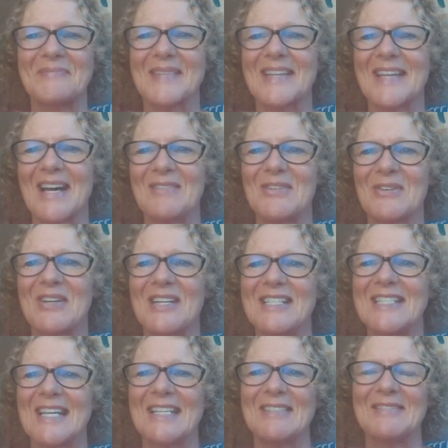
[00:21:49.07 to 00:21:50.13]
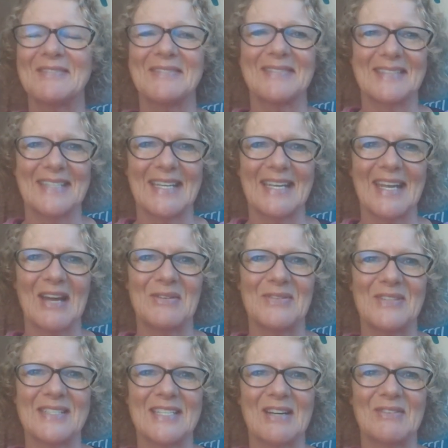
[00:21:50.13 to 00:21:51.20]
Have a great day. Take care of
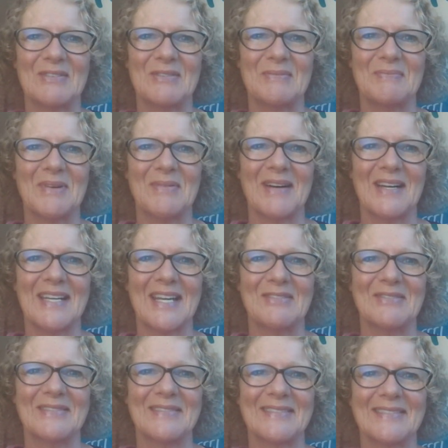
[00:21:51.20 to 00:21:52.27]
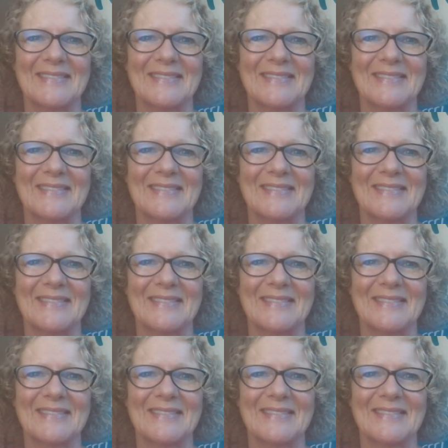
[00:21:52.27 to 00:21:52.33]
yourself. Bye bye now.